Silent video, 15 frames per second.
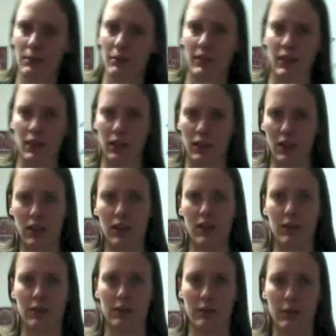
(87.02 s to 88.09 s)
an
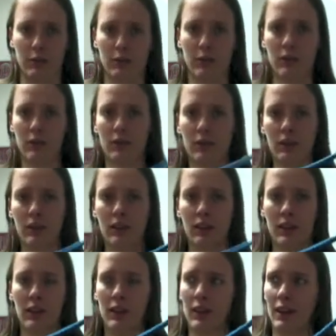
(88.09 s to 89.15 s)
extremely long
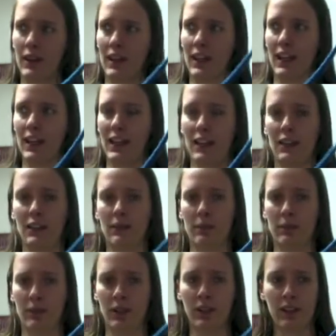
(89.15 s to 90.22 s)
rope
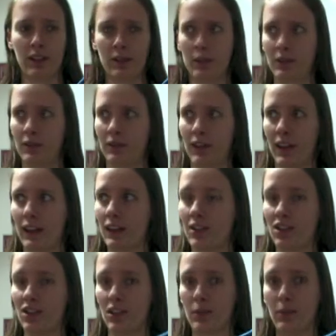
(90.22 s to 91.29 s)
that looks
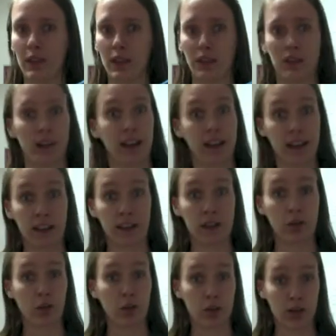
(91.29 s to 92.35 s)
sort of like it should be
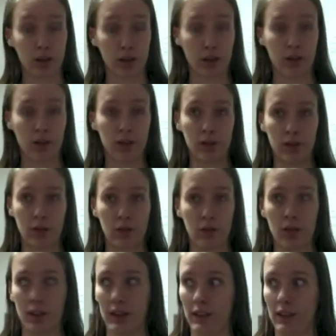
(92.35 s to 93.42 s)
a dotted quarter
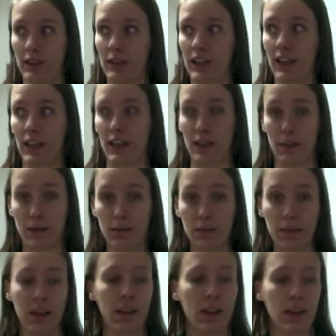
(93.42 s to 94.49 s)
note, or a
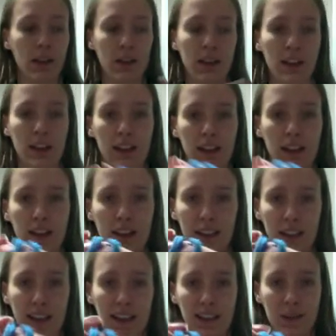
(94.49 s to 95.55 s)
tam.
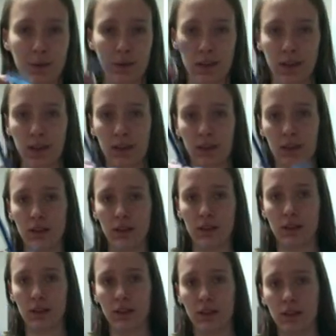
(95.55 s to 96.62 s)
And the last
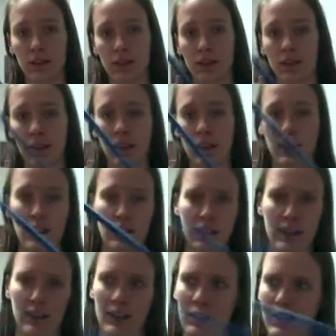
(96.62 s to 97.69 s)
one
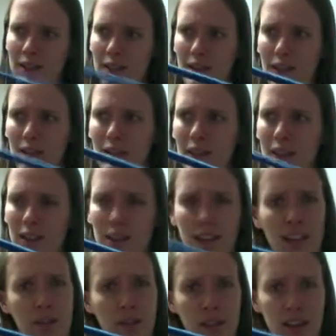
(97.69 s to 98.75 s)
is
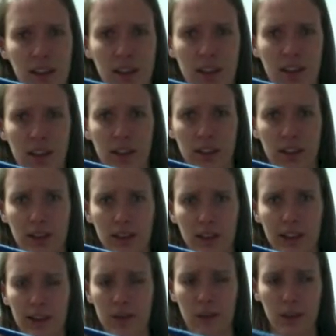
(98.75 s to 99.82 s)
the same length as
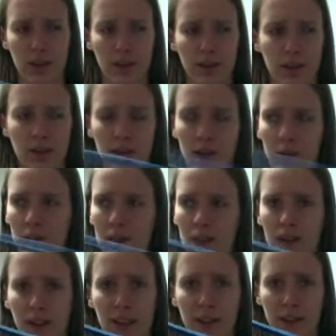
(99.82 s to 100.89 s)
our last one,
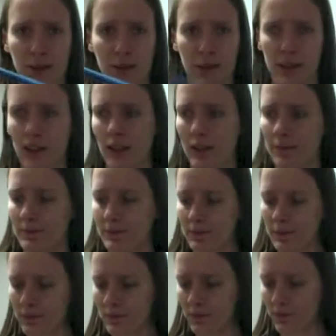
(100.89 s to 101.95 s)
so this is also a
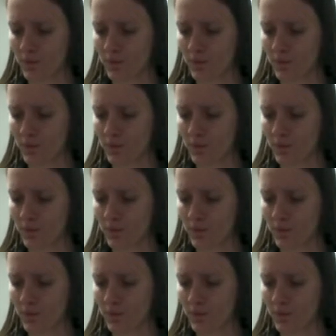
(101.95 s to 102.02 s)
ta.